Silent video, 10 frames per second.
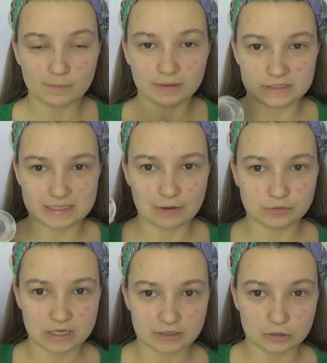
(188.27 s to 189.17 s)
because that will
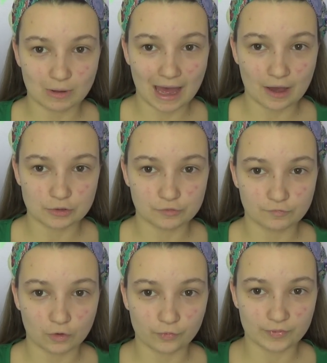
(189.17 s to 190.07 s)
tell you how you
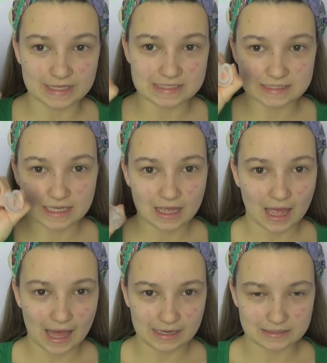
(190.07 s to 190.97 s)
fold this
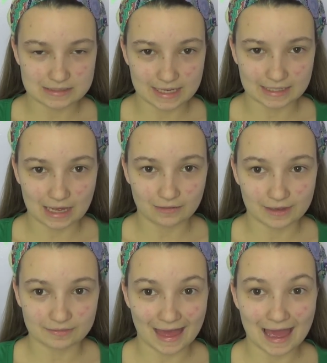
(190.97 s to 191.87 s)
and take it out
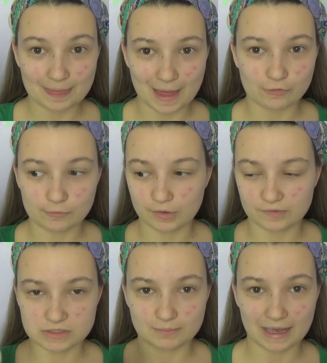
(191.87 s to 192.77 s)
like that, and that
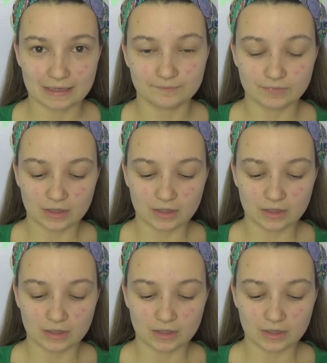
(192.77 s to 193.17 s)
removes the pain.